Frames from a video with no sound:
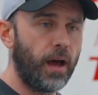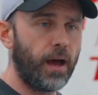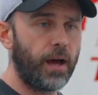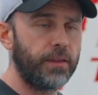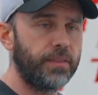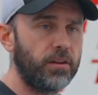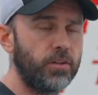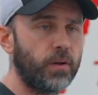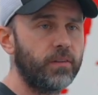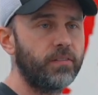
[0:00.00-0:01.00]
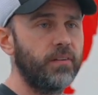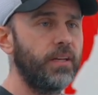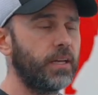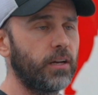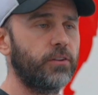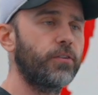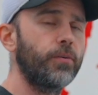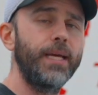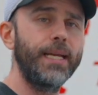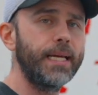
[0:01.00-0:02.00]
that you can sneak a
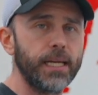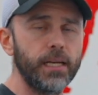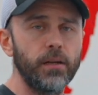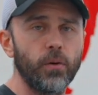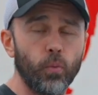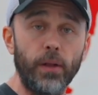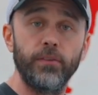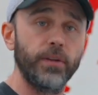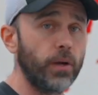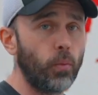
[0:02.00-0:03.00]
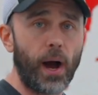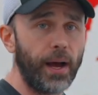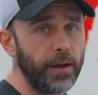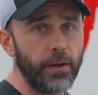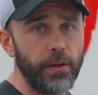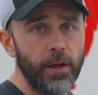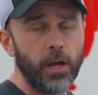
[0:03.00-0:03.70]
treat in once in a while,